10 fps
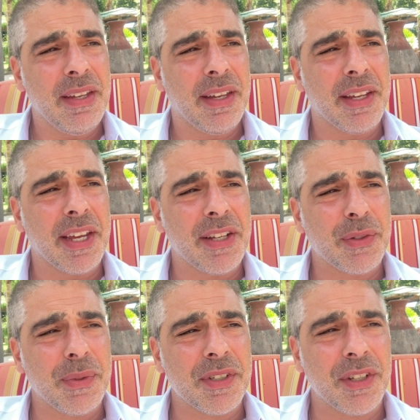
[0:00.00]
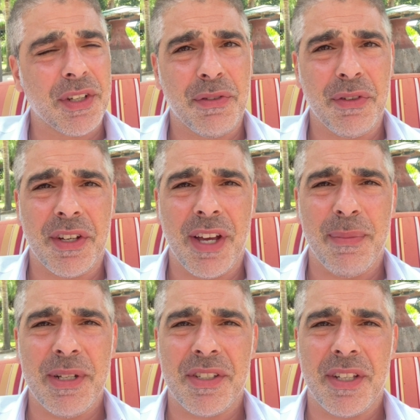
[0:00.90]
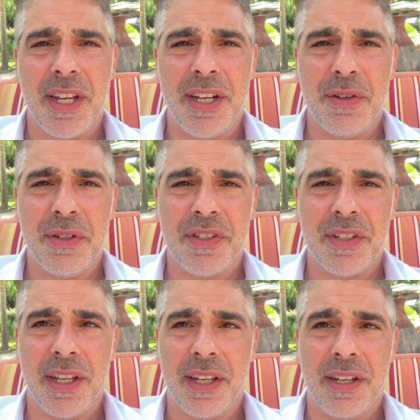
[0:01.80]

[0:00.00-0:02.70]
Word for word: again, as I was looking through the comments today, noticing,